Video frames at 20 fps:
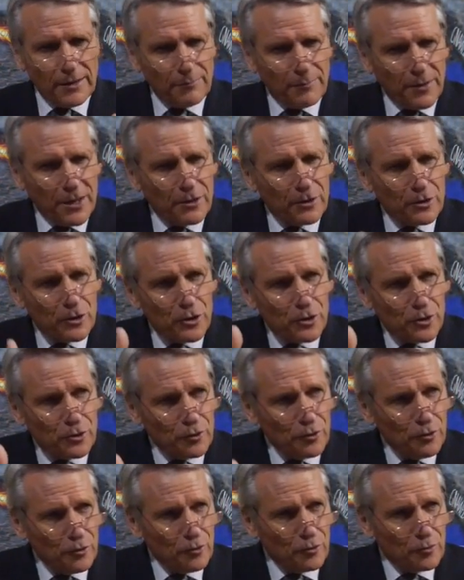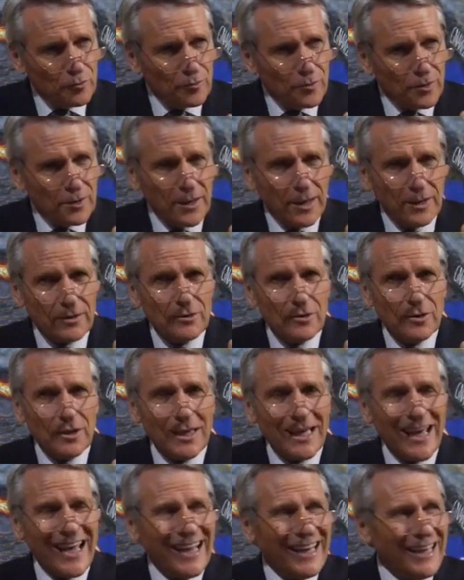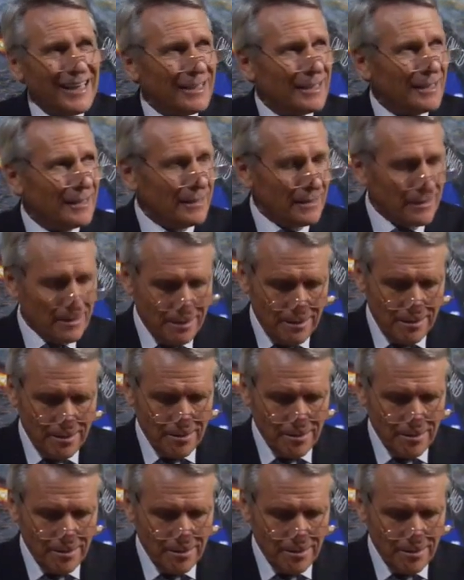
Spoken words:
be consumed unto the end.